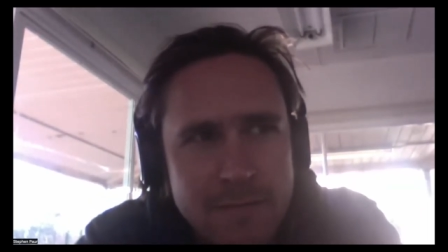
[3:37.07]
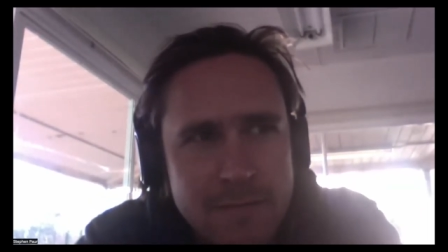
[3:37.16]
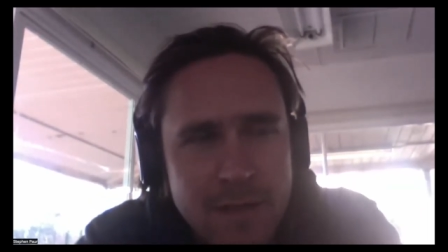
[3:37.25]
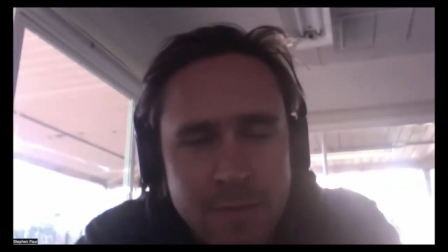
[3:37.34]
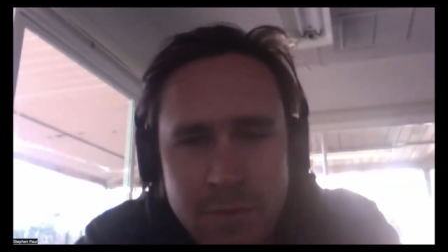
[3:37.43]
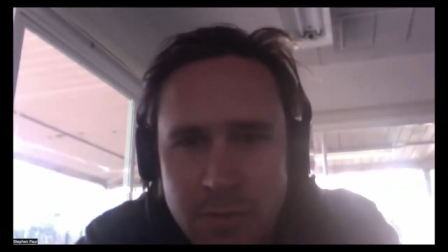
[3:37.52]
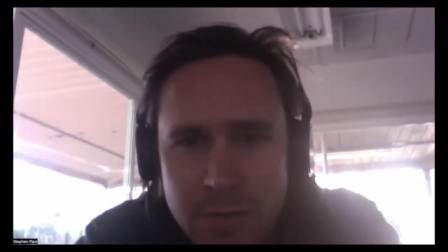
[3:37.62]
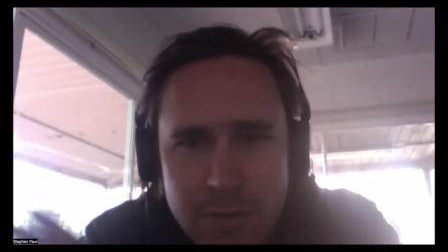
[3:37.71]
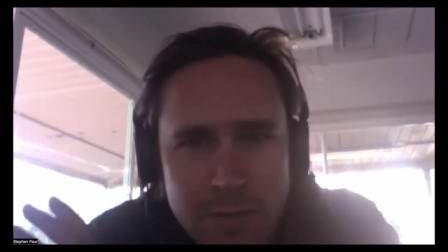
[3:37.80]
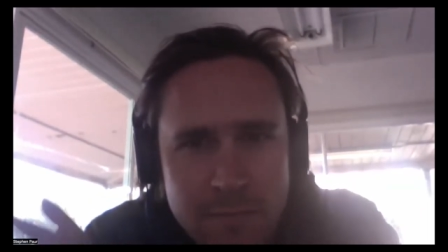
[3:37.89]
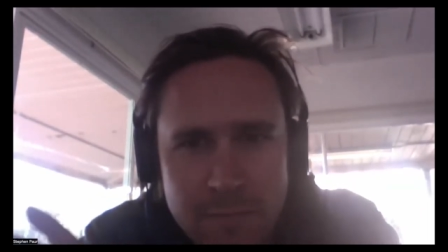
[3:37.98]

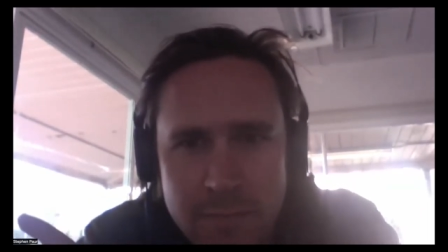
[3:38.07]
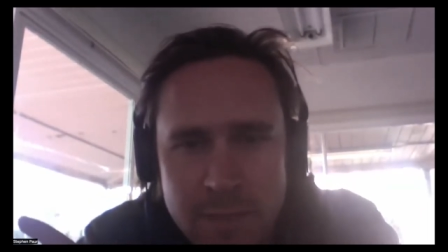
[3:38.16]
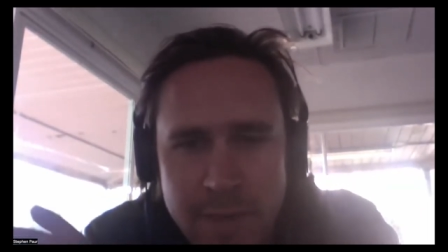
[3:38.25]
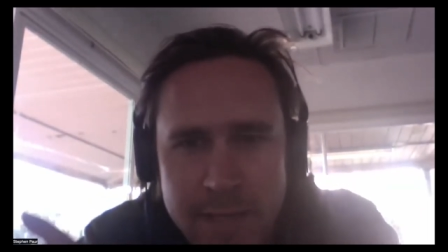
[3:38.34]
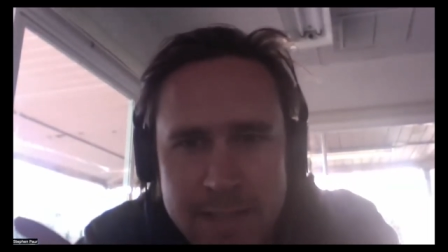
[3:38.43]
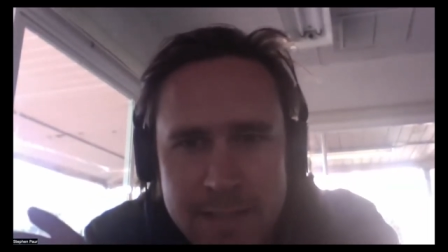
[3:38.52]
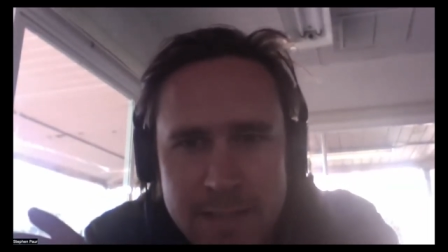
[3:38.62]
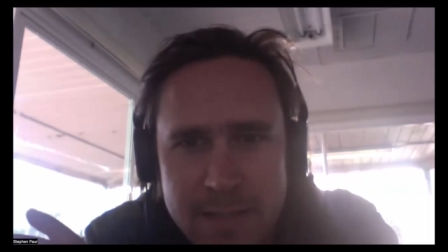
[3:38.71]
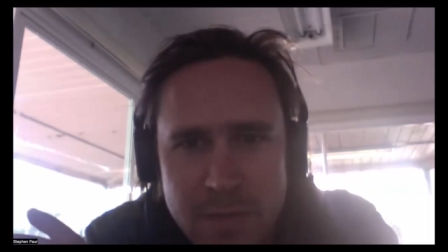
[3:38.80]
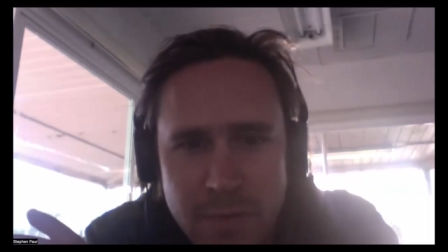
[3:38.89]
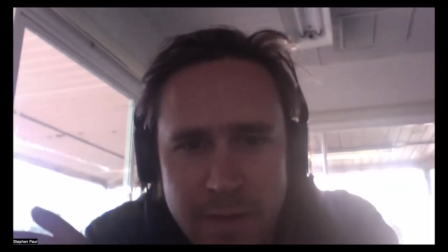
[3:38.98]
computer
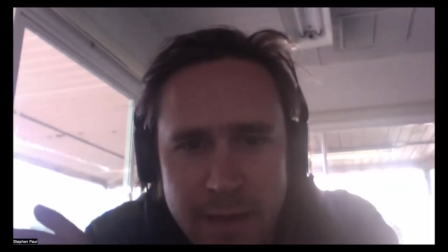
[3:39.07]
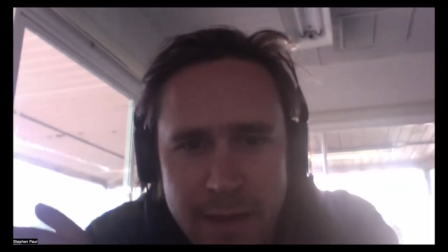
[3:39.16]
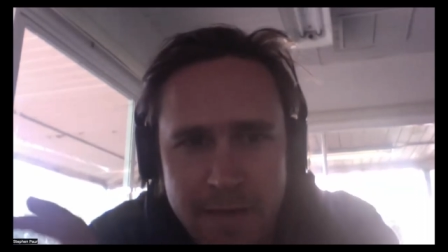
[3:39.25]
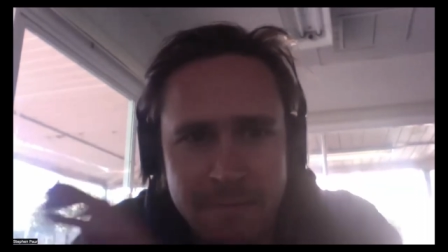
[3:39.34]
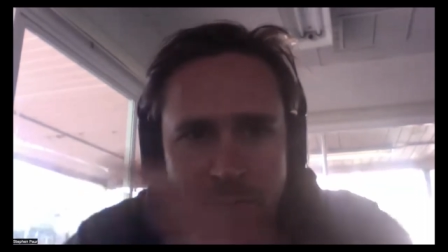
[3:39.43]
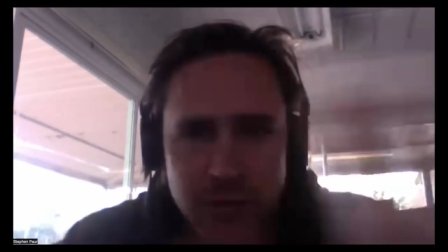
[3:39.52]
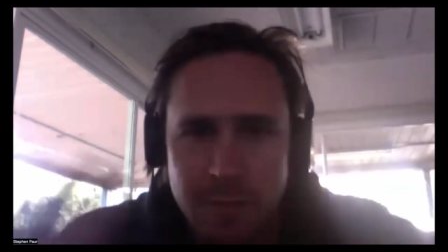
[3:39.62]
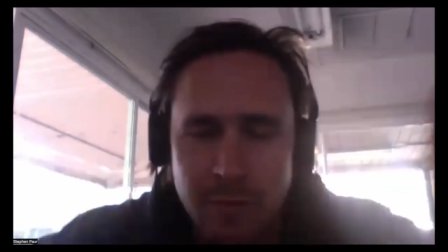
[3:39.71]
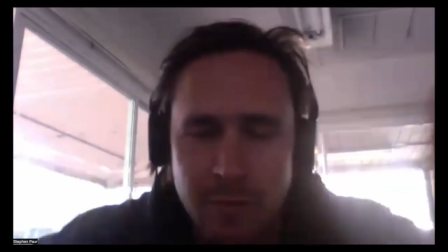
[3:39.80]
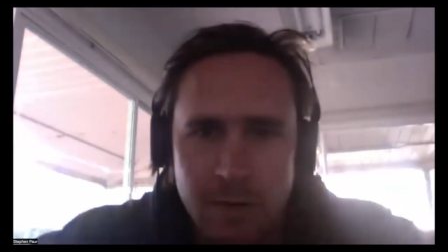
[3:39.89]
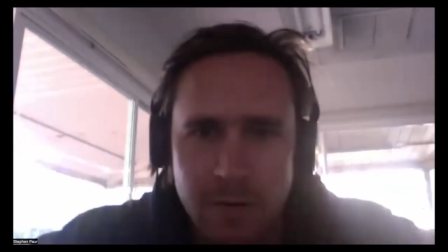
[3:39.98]
spaces where they have
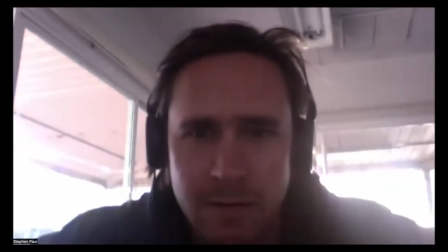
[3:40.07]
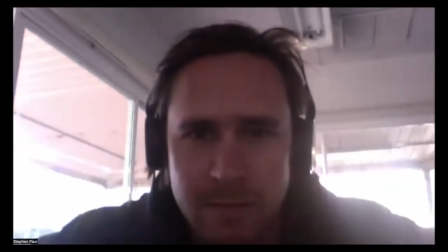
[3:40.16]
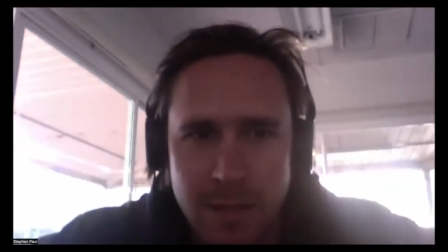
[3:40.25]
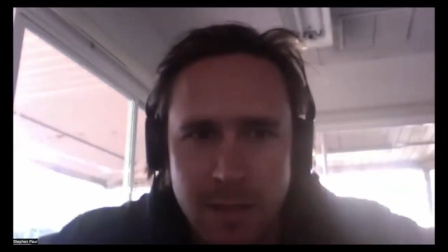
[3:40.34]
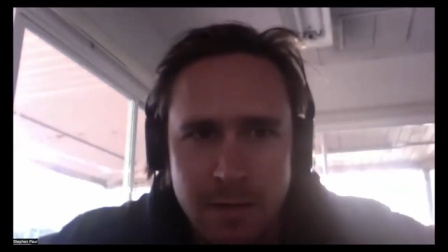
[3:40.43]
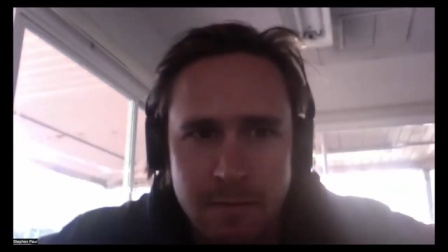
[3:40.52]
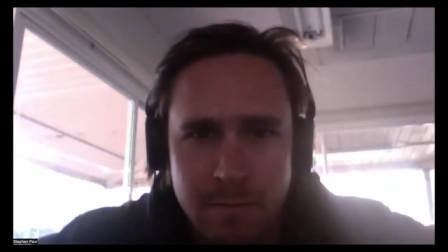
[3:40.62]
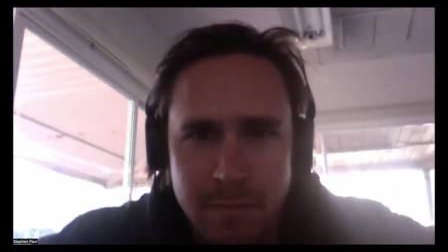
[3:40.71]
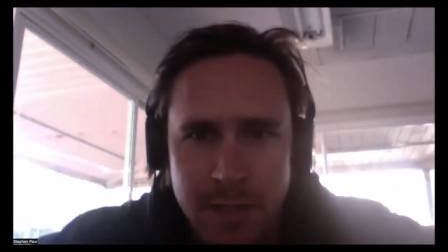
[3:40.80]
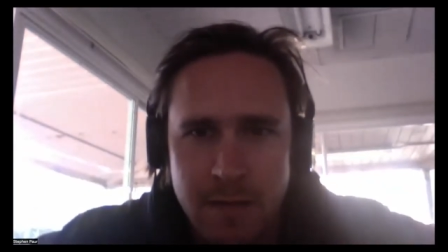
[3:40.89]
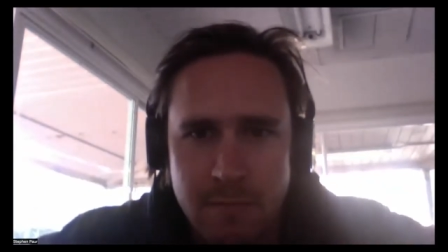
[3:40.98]
multiple
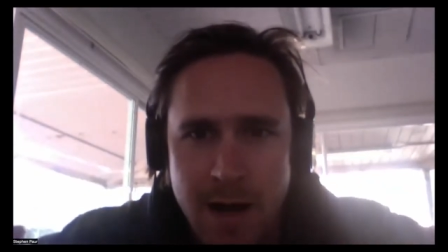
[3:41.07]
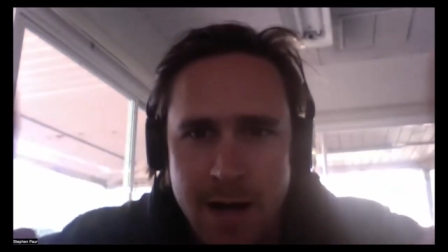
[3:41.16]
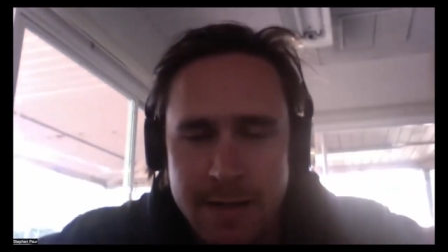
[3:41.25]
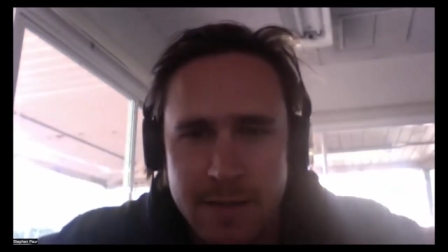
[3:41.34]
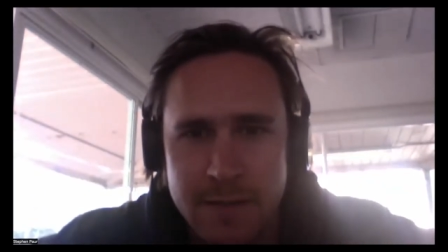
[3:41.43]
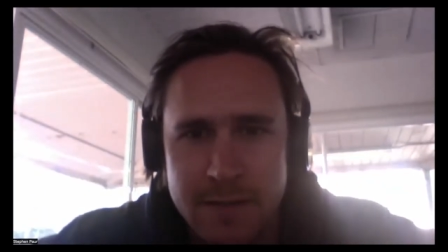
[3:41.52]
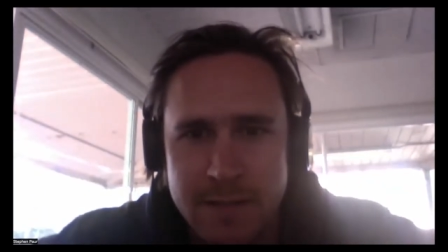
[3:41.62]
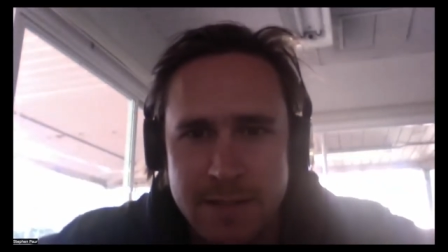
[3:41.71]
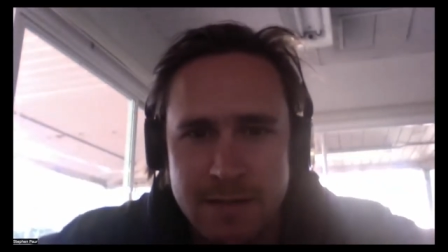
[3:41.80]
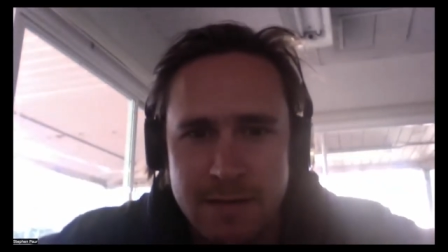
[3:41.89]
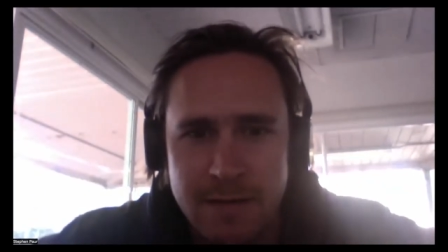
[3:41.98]
big
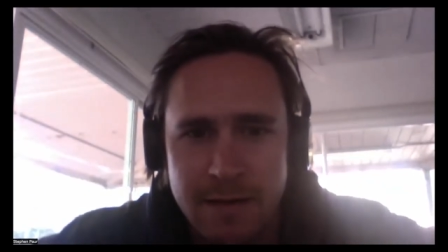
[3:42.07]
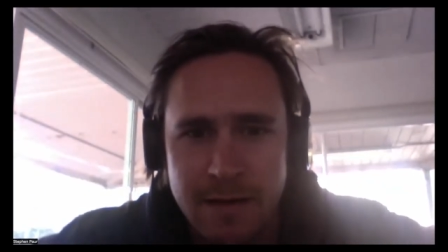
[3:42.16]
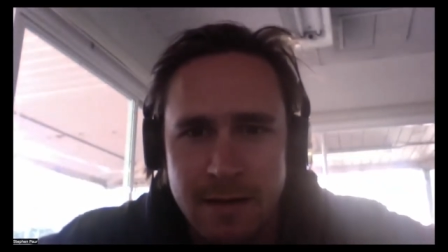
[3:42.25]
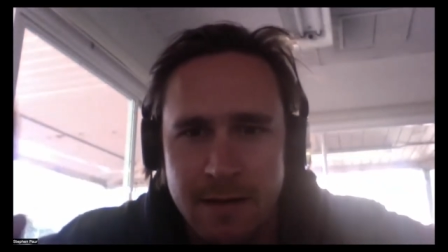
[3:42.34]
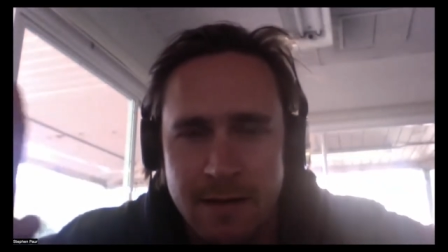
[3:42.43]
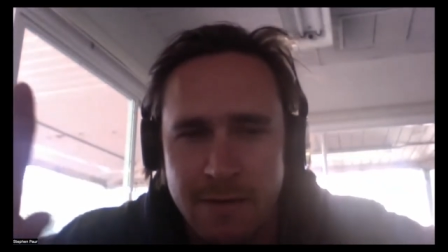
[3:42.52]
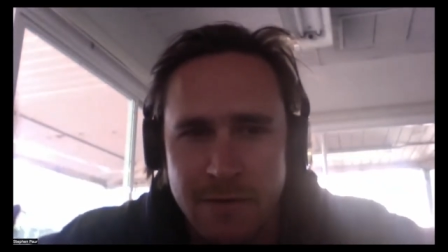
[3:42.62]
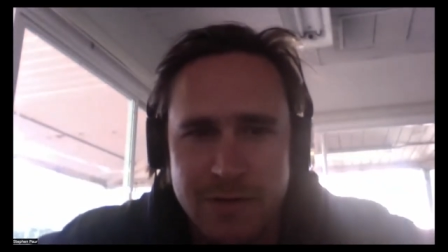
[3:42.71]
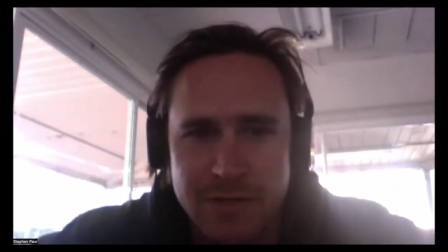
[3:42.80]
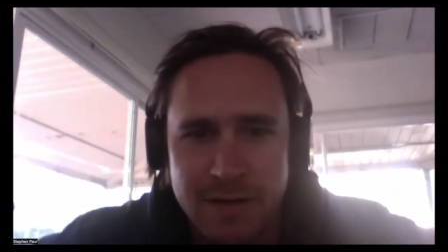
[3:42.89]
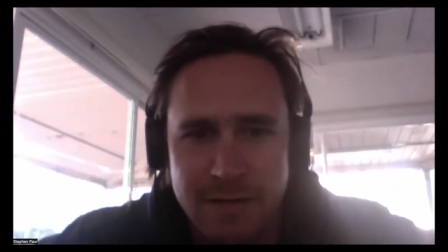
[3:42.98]
monitors, uh,
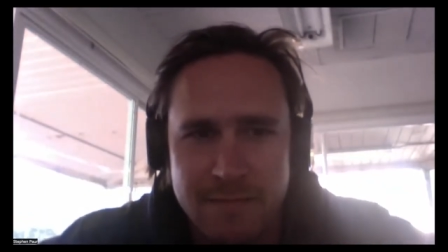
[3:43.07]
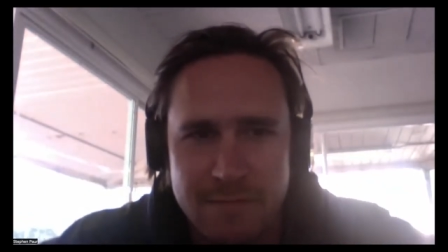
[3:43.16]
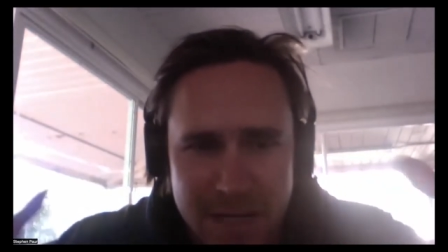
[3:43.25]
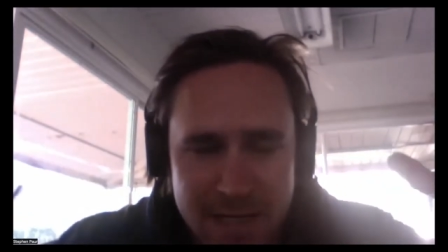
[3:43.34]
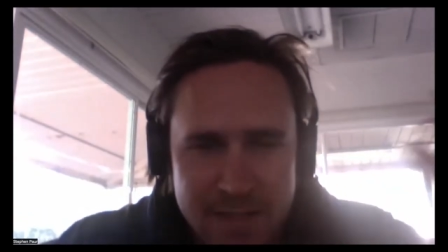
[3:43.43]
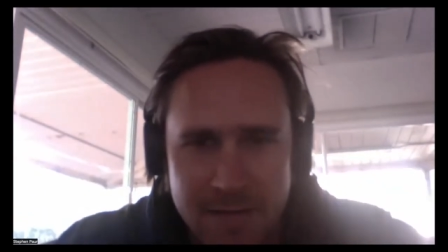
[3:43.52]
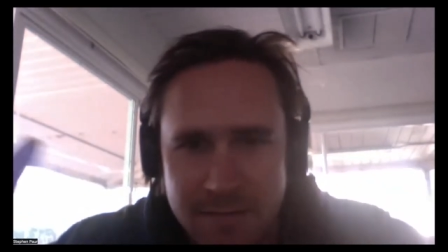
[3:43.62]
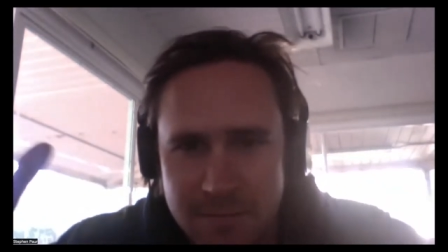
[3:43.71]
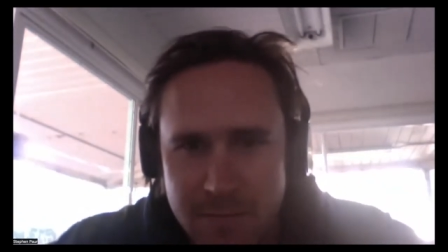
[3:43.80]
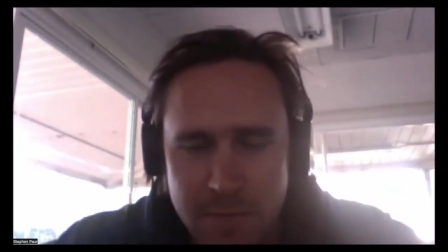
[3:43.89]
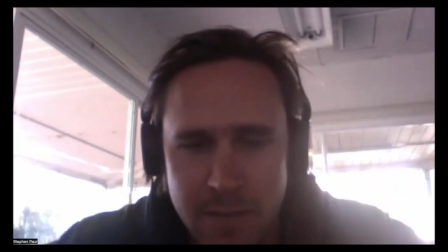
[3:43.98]
which makes it,
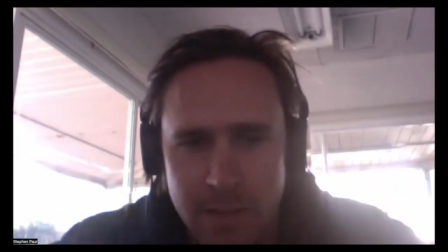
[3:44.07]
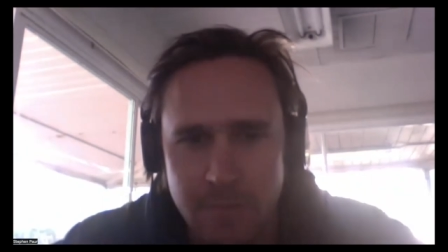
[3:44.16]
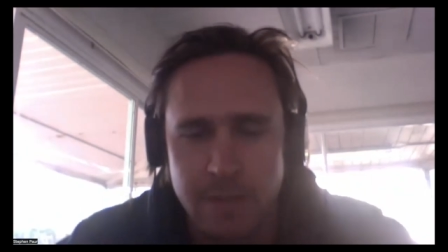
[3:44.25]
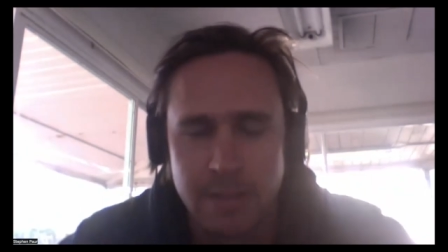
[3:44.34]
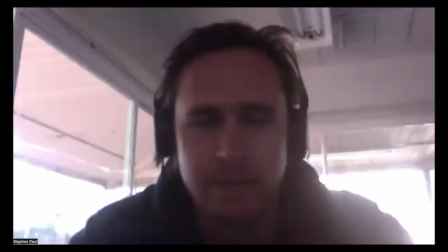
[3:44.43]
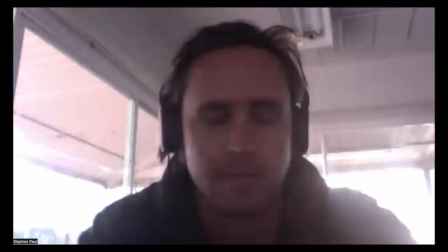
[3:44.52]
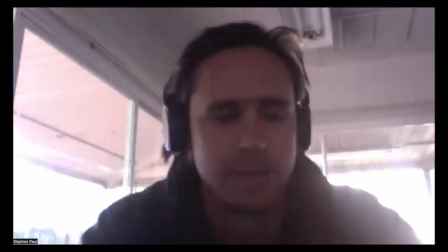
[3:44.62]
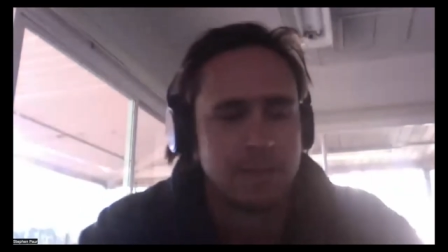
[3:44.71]
you know, really